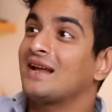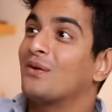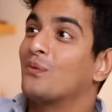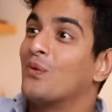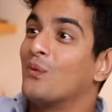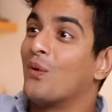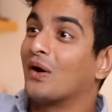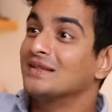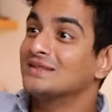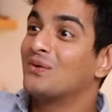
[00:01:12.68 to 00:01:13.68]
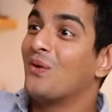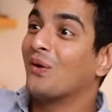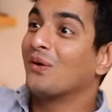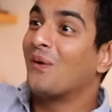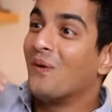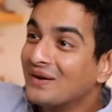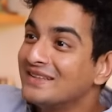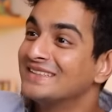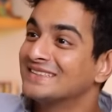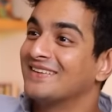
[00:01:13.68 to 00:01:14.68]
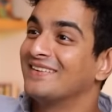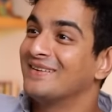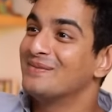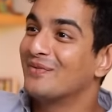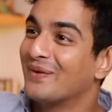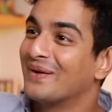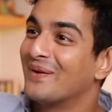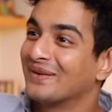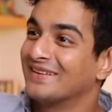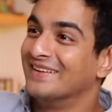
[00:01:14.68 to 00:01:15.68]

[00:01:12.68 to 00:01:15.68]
like, whoa, what has gone on in this country before I got